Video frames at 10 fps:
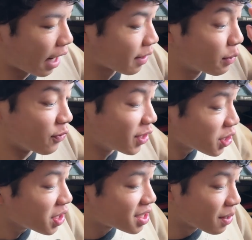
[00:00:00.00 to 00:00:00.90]
can be
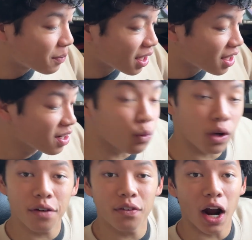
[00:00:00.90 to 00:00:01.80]
visually stimulated
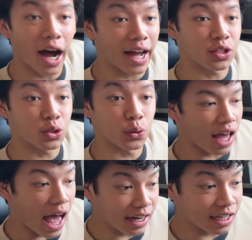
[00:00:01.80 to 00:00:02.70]
whenever I do
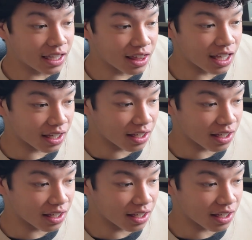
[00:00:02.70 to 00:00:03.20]
anything.